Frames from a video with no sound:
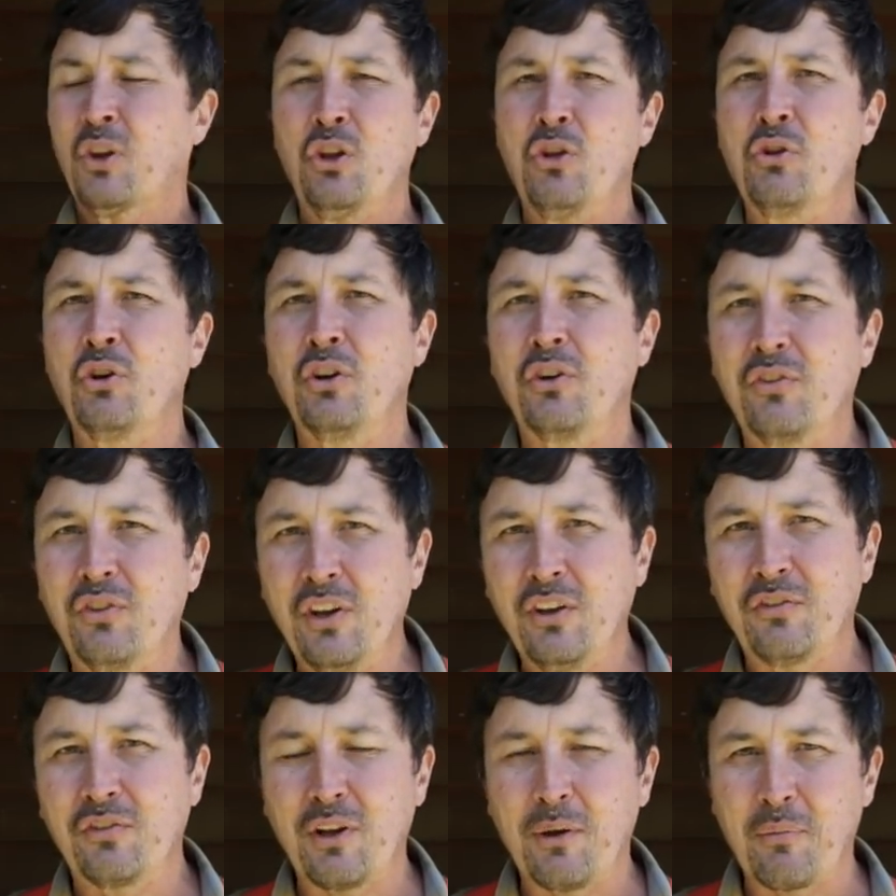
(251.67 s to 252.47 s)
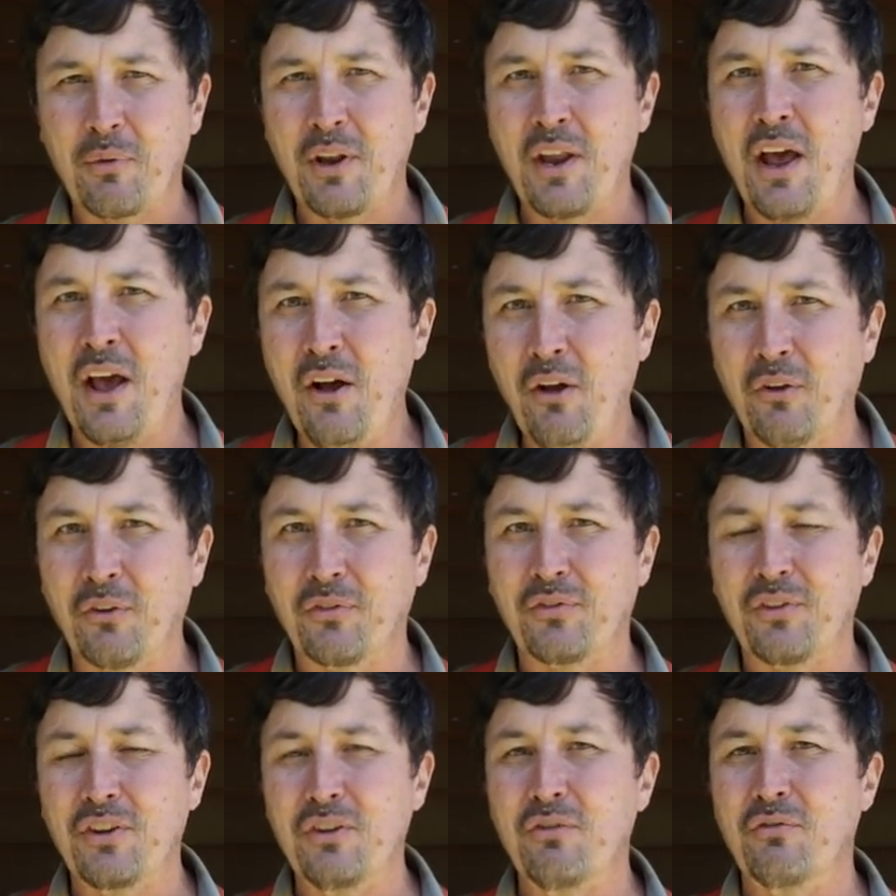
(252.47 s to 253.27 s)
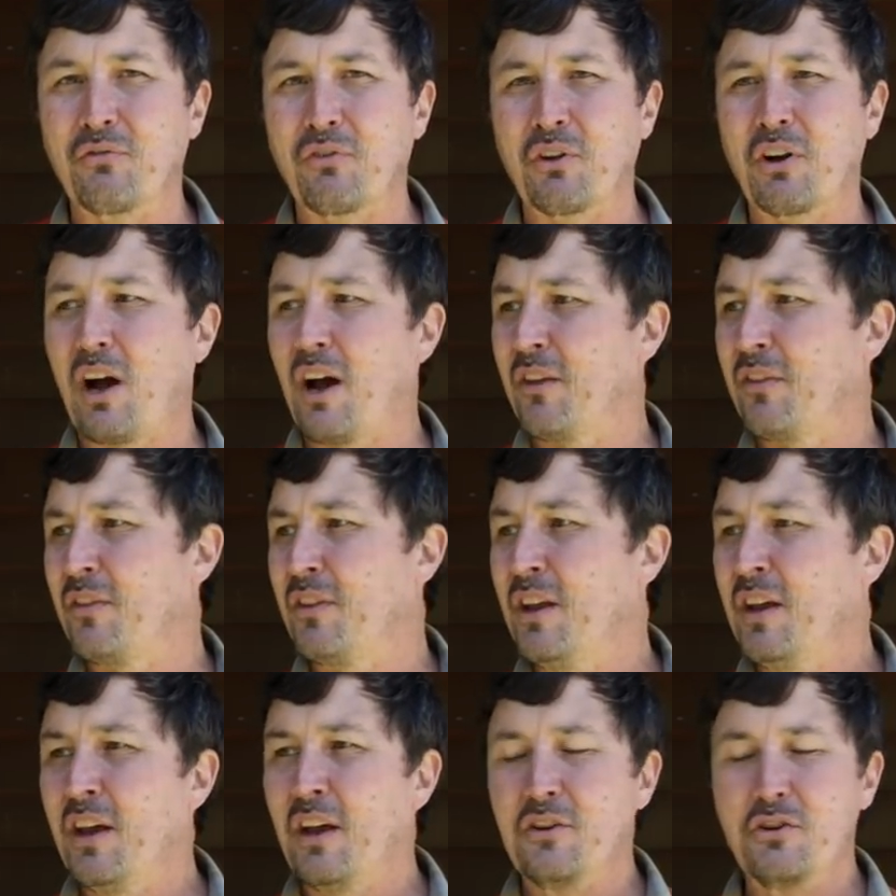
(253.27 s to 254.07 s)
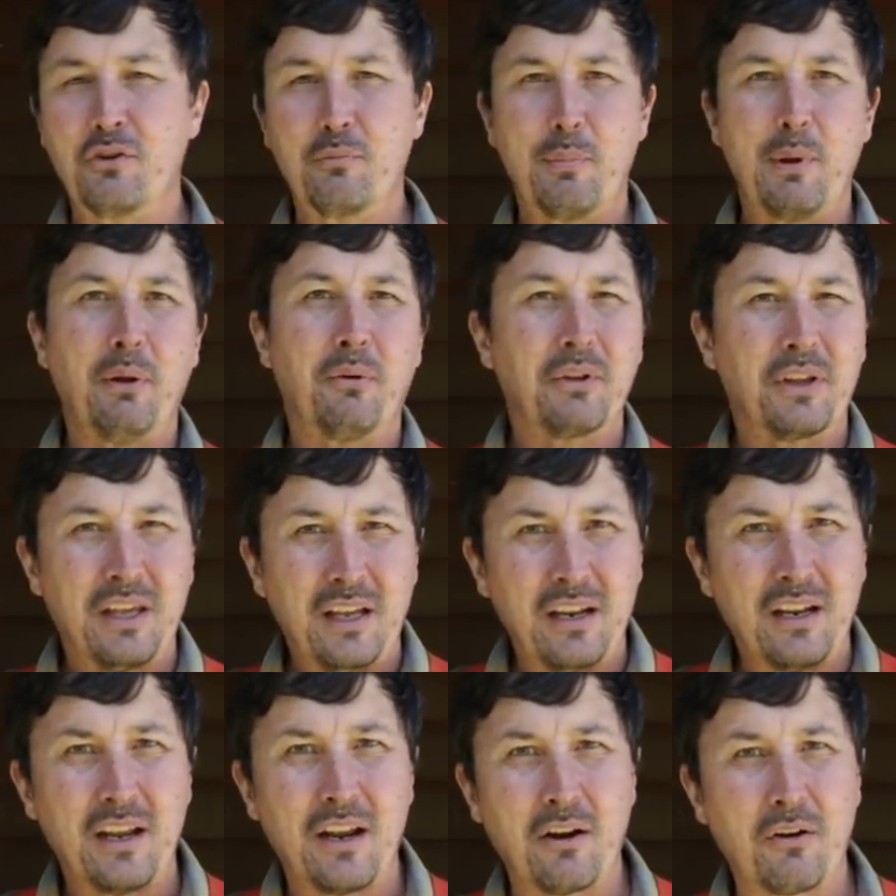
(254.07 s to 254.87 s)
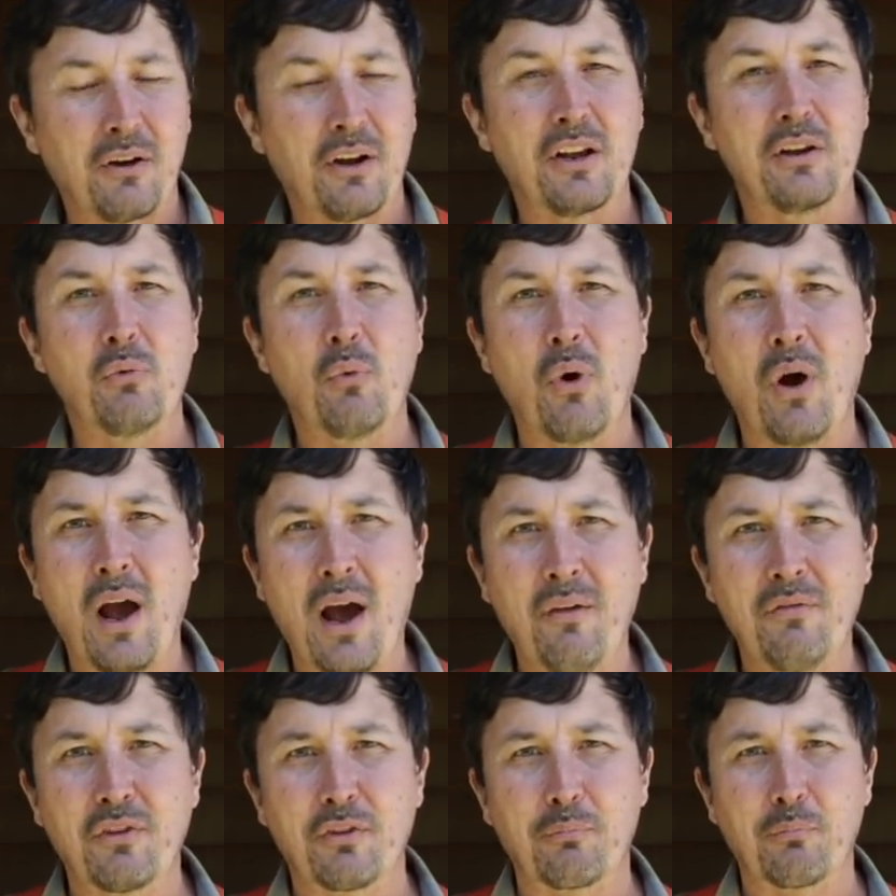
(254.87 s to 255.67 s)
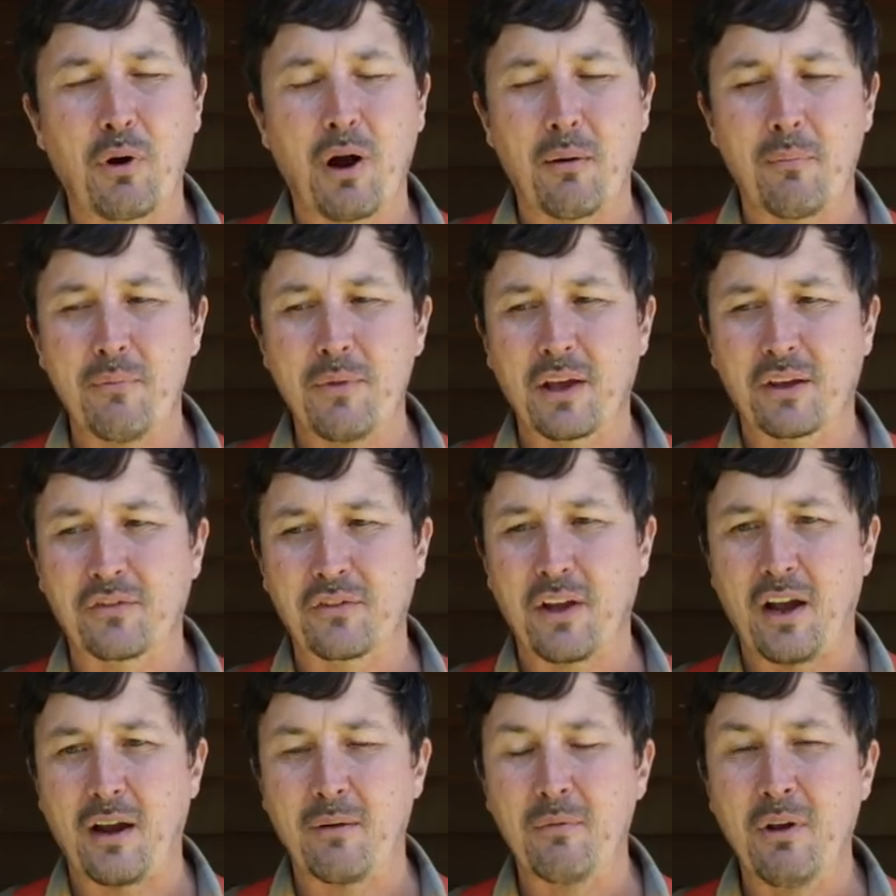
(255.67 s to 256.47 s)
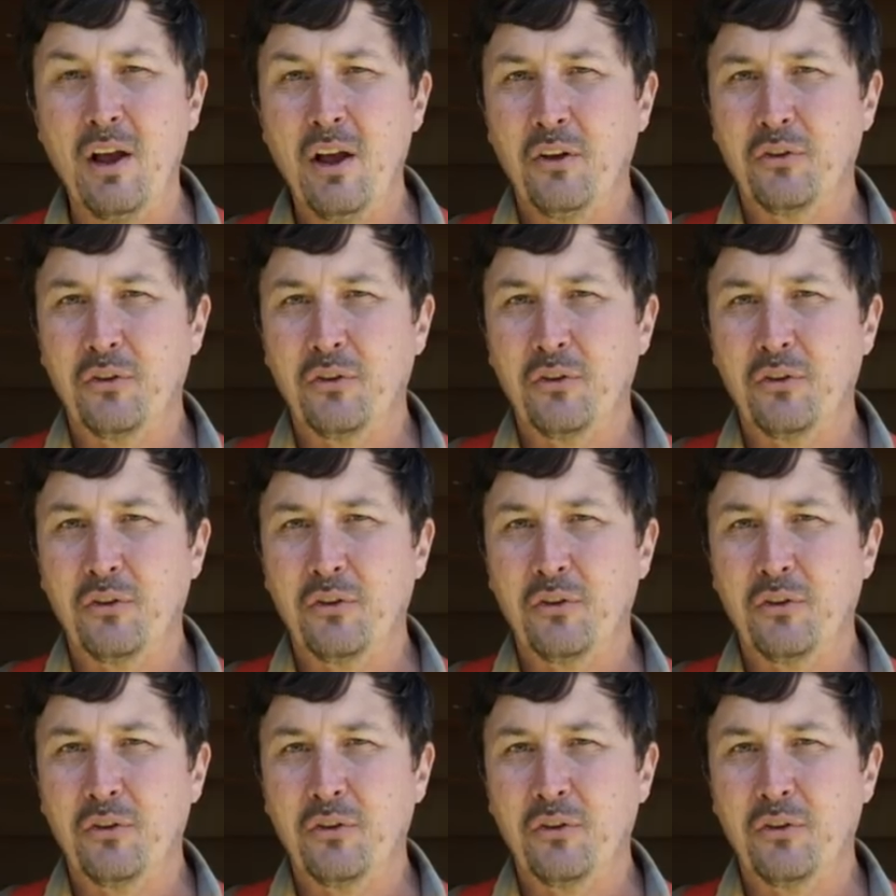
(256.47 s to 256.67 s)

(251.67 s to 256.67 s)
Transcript: You're gonna see something else that you've forgotten and you'll be able to get it here and you won't have this problem next time.